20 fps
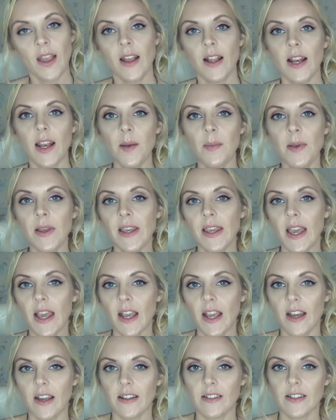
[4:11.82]
Leopard
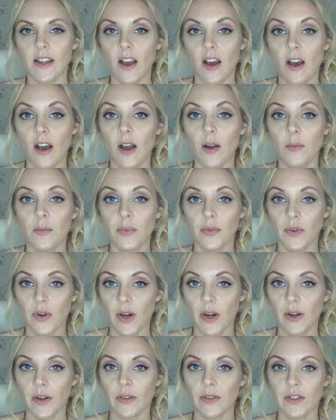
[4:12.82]
geckos are
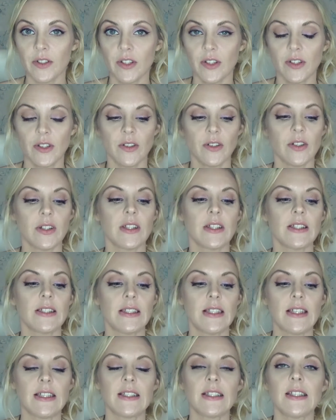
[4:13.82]
prone to
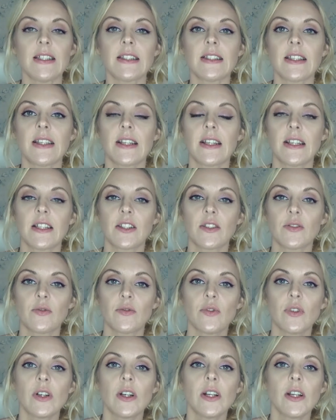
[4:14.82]
diseases, and it's
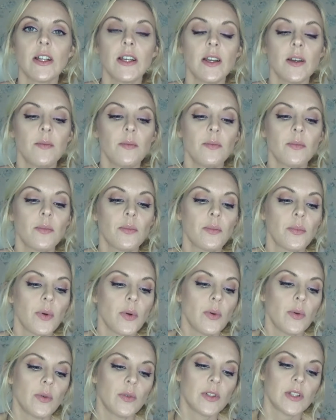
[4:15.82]
really
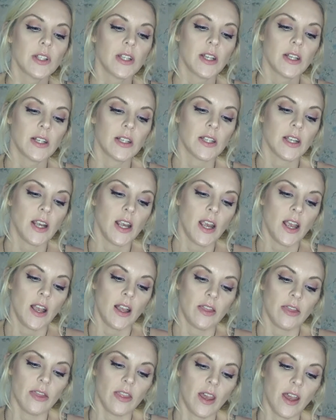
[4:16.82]
important
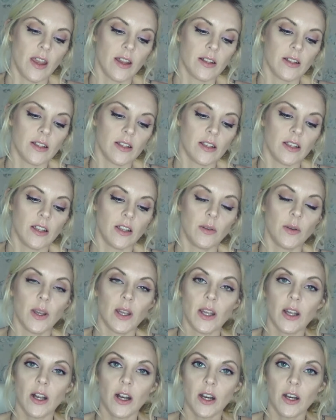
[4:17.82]
that you
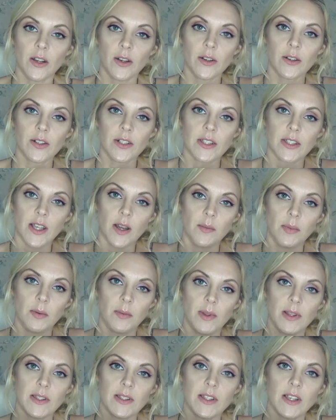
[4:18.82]
include
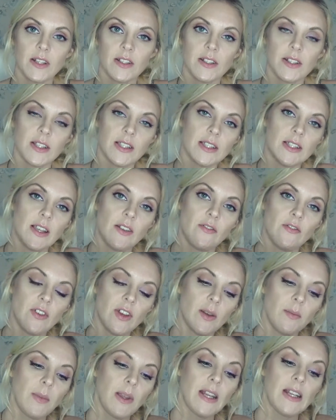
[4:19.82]
supplements such as
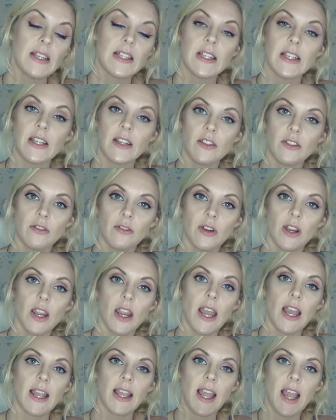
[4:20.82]
vitamin
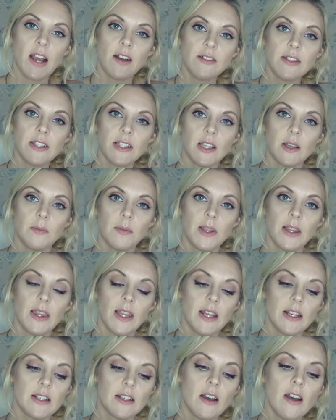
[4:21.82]
D3 and calcium in
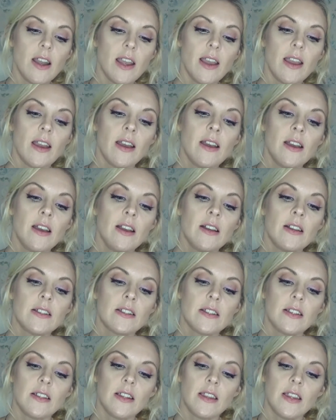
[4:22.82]
their diet
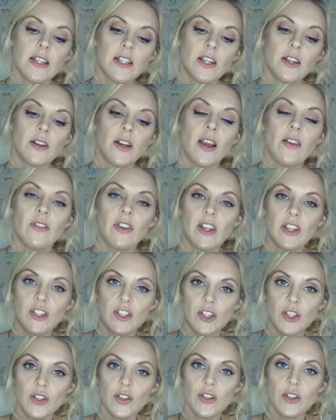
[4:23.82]
so that they don't have
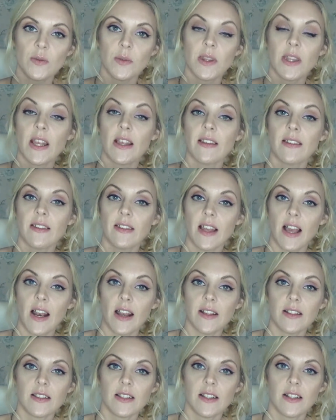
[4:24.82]
issues with their
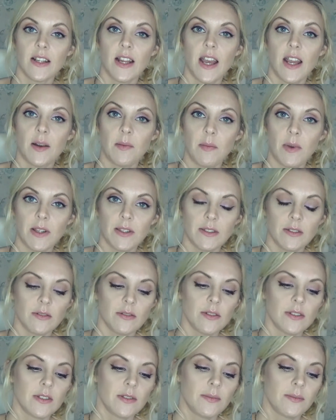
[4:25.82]
skeleton and
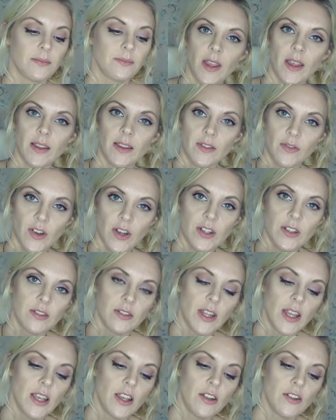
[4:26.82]
muscles. It's vital
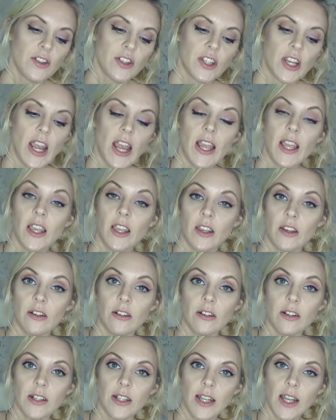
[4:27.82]
that you check
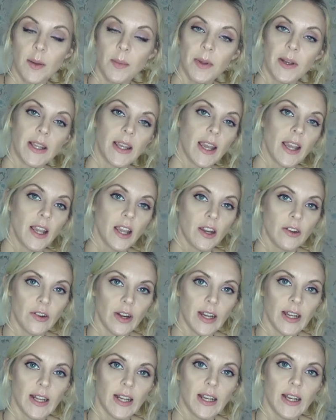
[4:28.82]
your leopard gecko
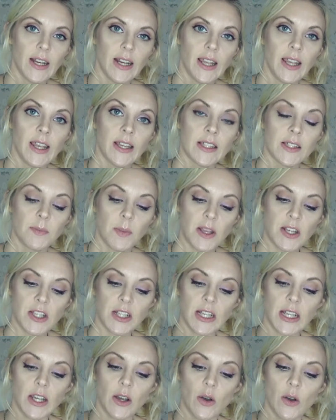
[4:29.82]
regularly,
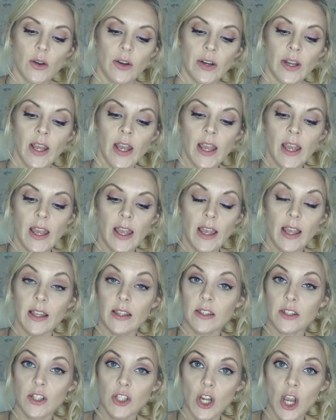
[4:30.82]
especially on
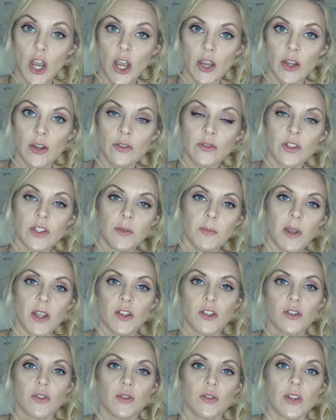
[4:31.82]
its toes, to make
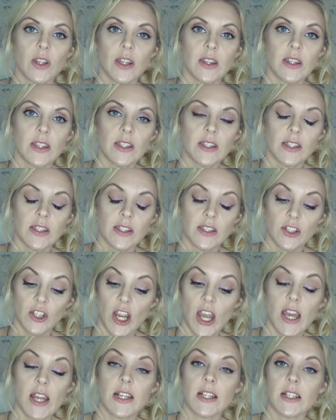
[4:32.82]
sure that the
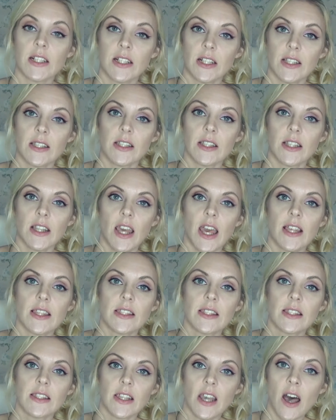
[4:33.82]
shed doesn't get
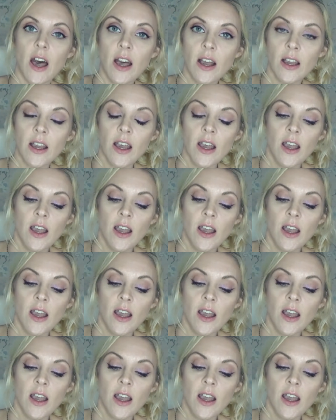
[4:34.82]
stuck